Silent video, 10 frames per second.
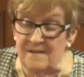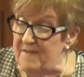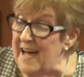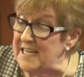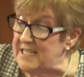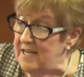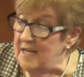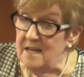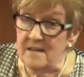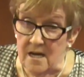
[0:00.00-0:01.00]
In fact,
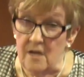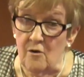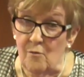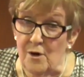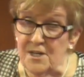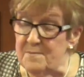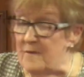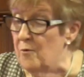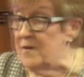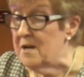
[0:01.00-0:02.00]
they get a lot worse
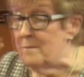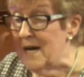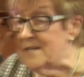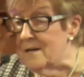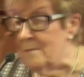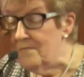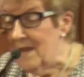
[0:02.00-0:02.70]
before they get better.